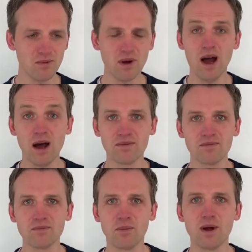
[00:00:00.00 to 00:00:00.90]
our,
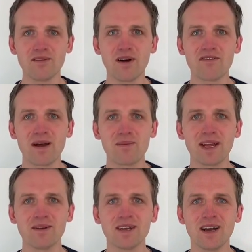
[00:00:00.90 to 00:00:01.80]
one of our
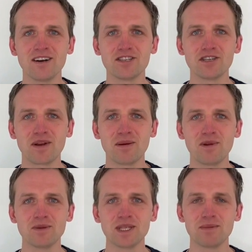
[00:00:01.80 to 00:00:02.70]
family, our church
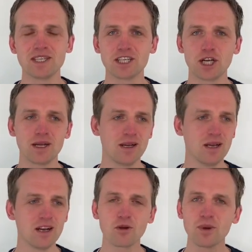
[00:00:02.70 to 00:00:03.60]
family, was able to share,
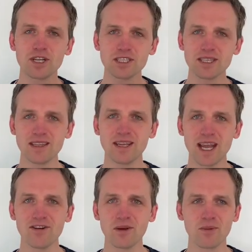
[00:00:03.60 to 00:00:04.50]
look, we're just in the
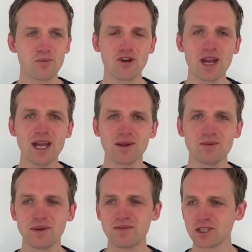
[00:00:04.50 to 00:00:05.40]
area and we're praying
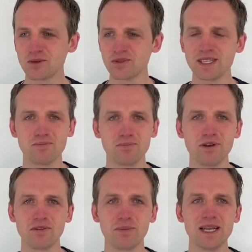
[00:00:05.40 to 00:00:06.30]
and we've saw this
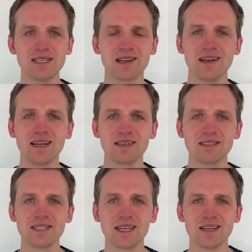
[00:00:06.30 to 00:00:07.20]
beautiful peace lily
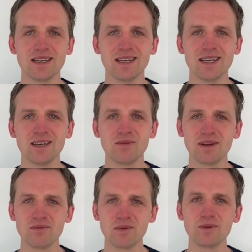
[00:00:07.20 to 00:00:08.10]
and uh, we,
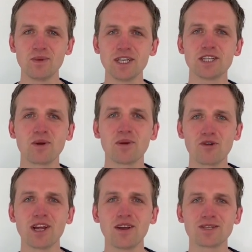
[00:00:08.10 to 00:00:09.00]
we, we just want to
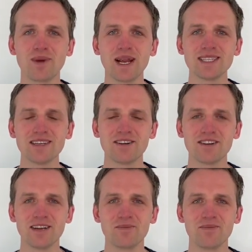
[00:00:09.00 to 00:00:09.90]
pray God's blessing on
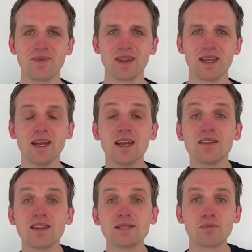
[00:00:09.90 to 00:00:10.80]
you.
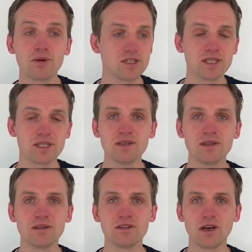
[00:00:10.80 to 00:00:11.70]
This person,
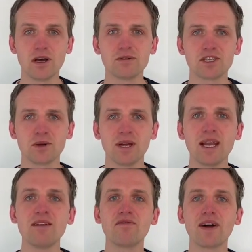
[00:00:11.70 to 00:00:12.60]
the house owner,
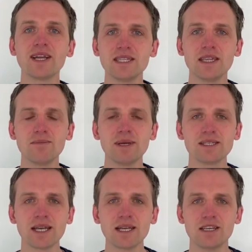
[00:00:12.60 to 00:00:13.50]
invited them
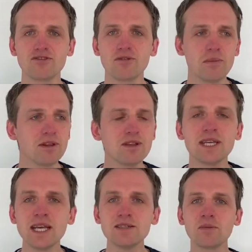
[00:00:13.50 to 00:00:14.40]
inside. Remember the
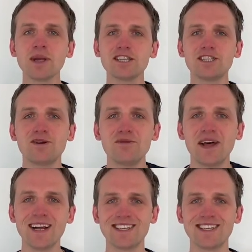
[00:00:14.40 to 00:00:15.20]
days when we could do that?